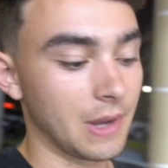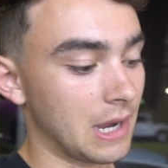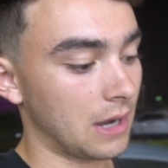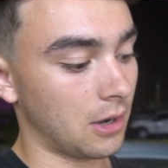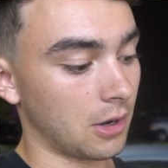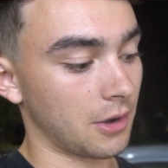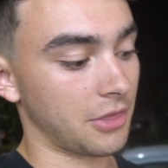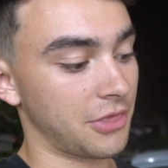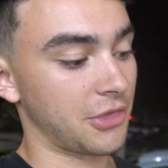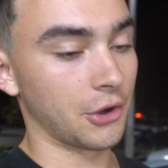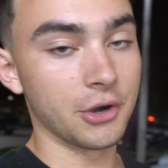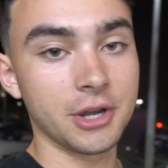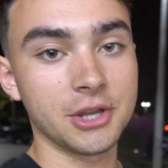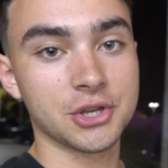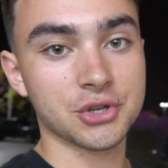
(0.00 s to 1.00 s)
we got our
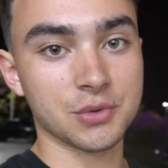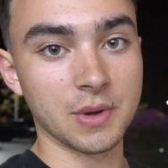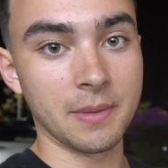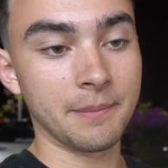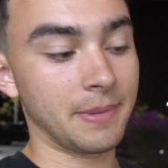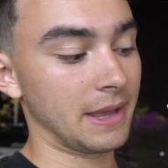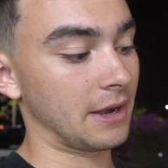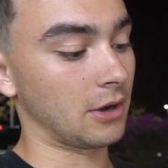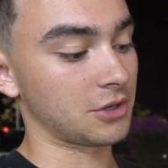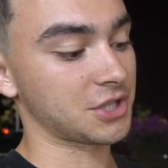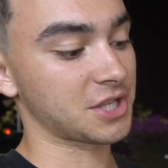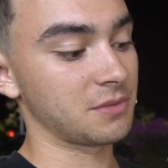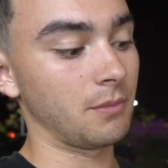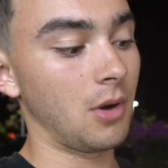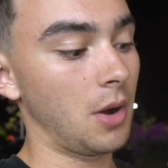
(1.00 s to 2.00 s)
30 shrimp and our
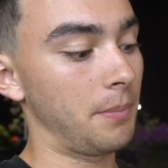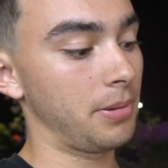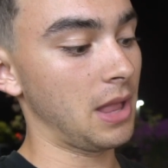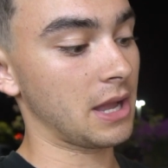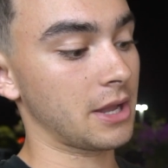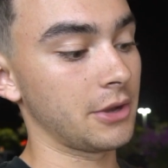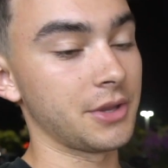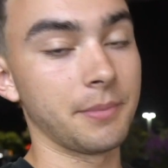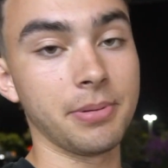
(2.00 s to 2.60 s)
small Pleco.